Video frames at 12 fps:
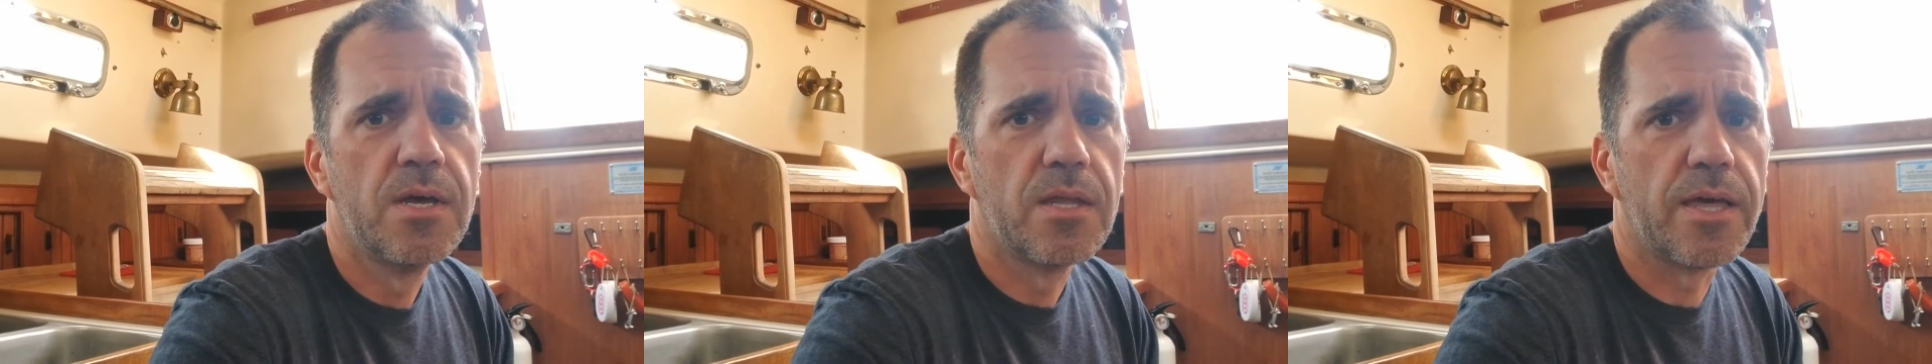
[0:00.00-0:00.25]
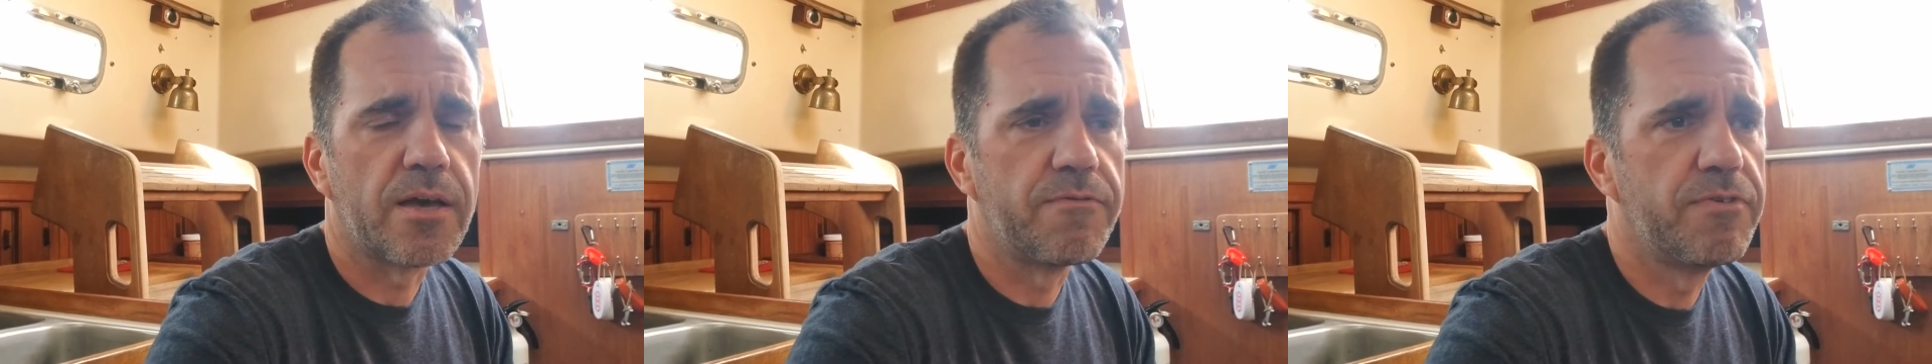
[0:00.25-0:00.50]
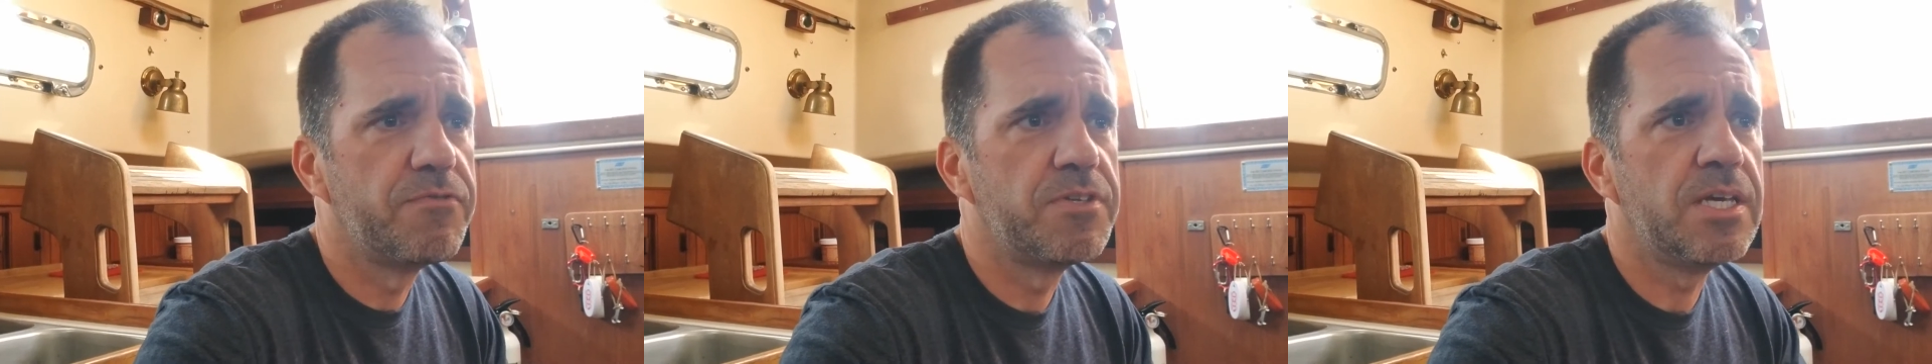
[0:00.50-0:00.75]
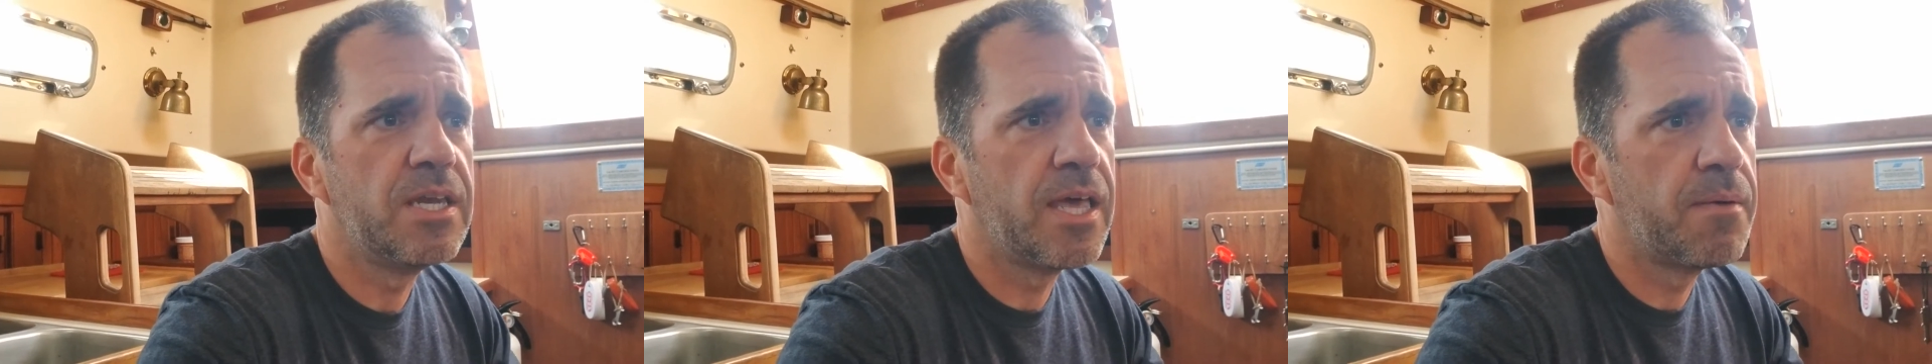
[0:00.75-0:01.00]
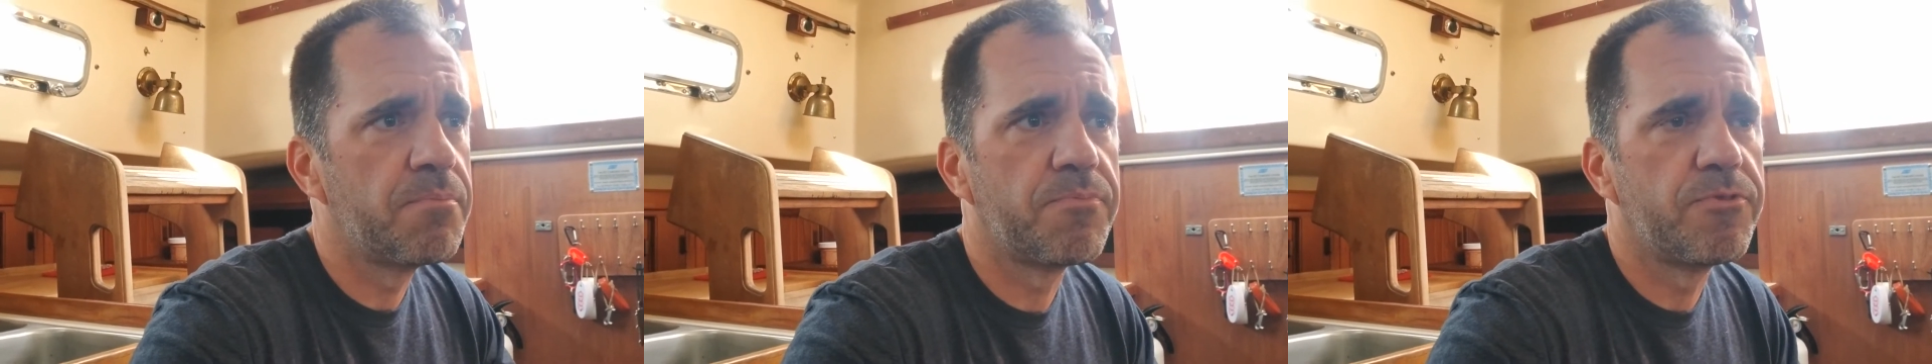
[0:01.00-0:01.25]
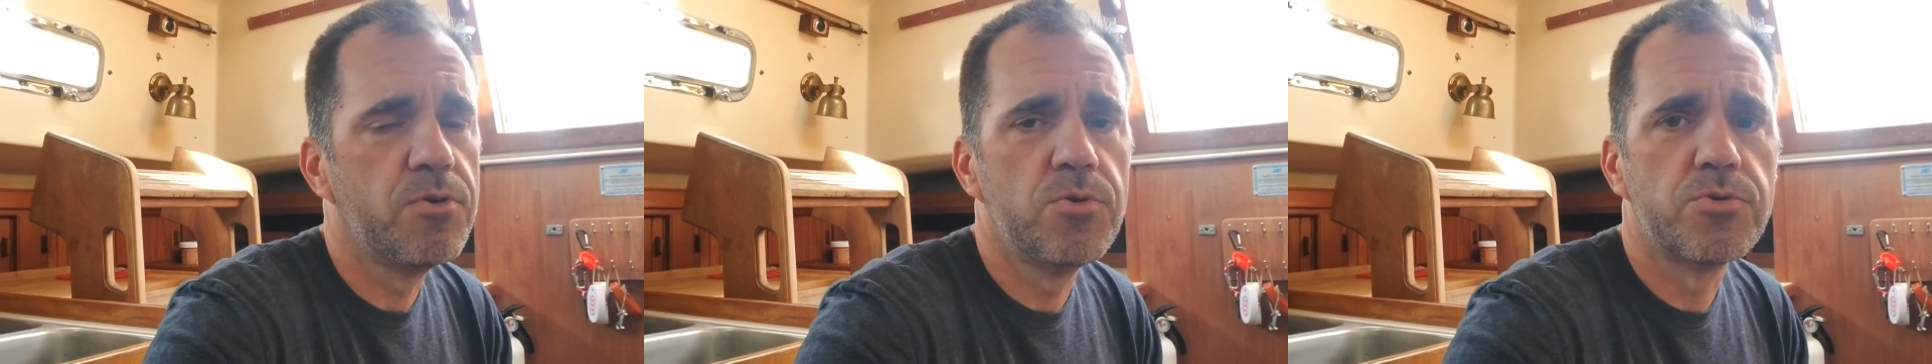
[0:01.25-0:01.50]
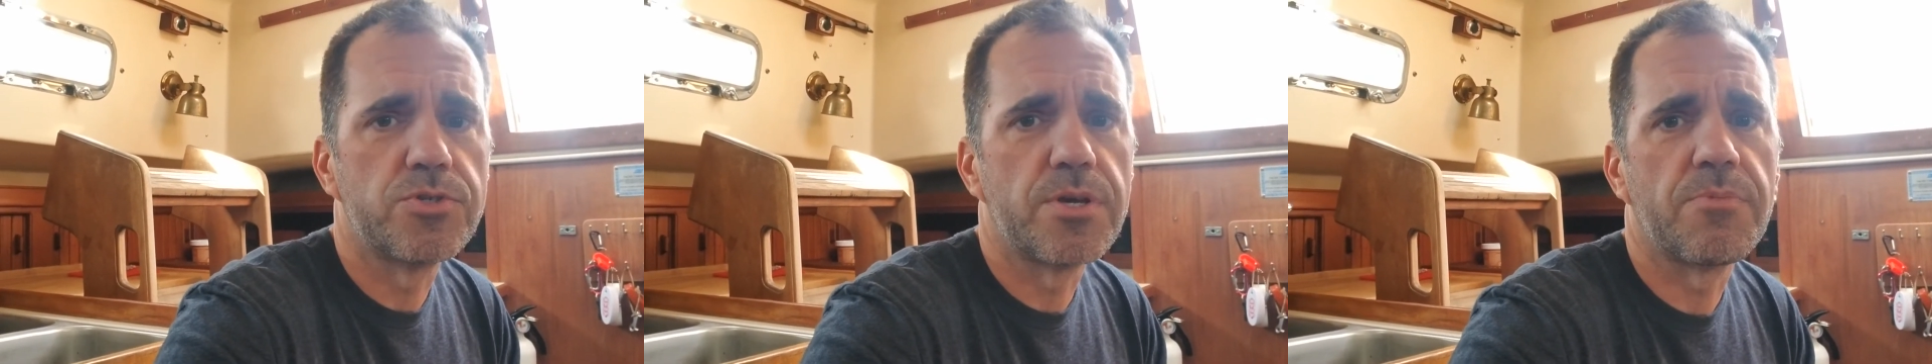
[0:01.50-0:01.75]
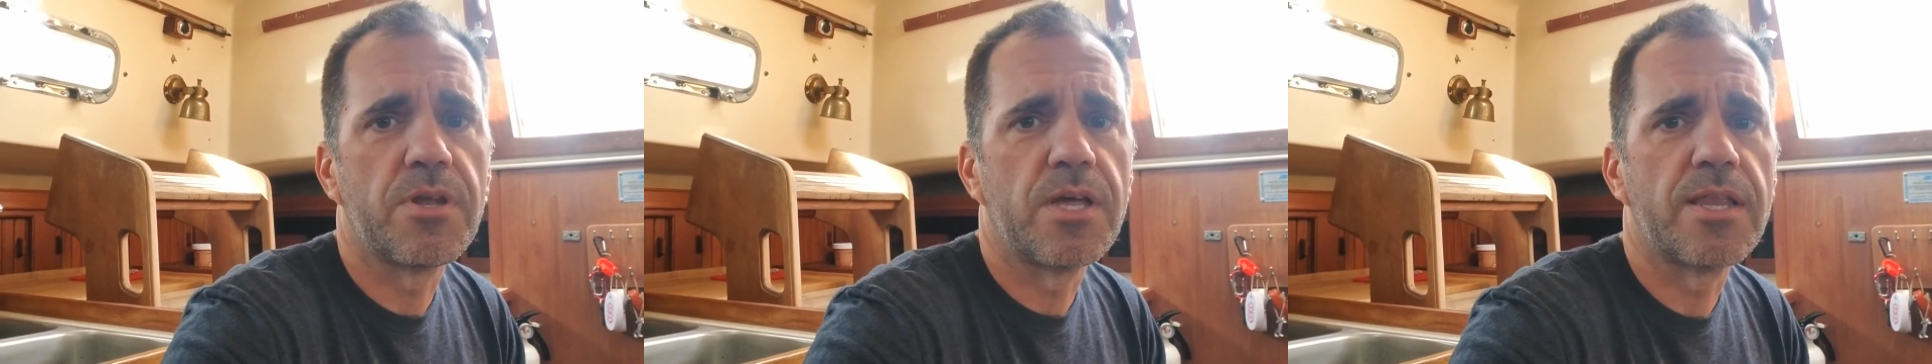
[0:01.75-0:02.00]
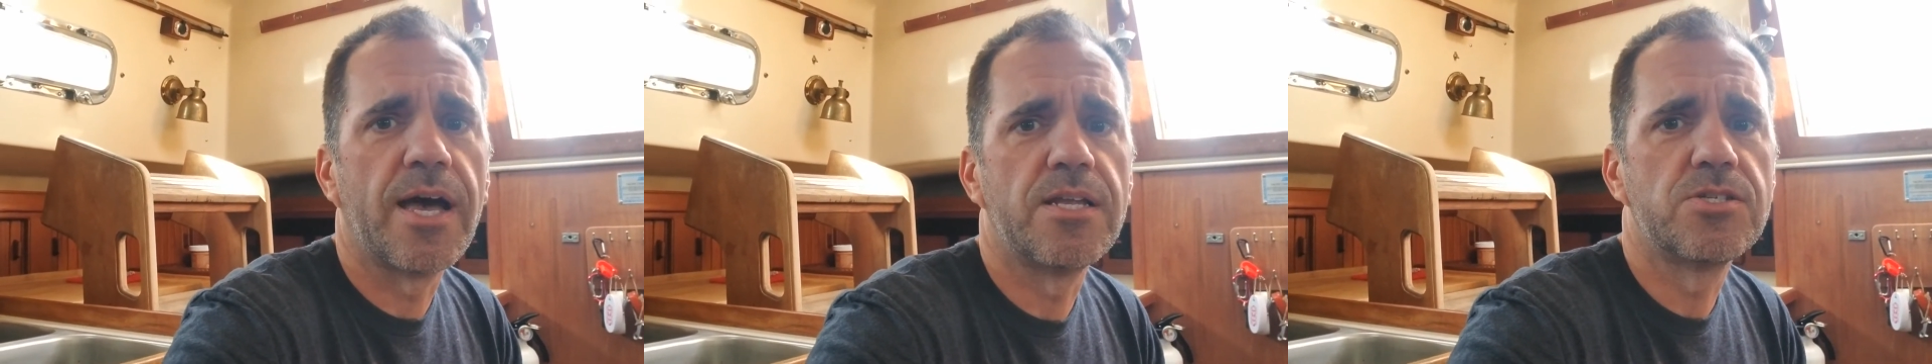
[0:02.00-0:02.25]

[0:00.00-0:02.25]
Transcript: like a 15 amp fuse or something like that.